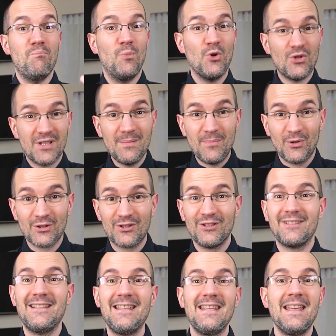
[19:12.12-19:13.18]
most
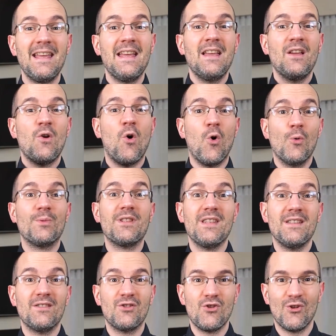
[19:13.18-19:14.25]
importantly, opt
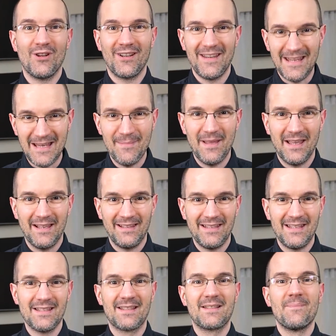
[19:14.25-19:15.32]
into your email
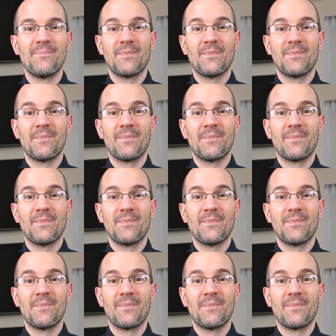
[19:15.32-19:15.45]
list.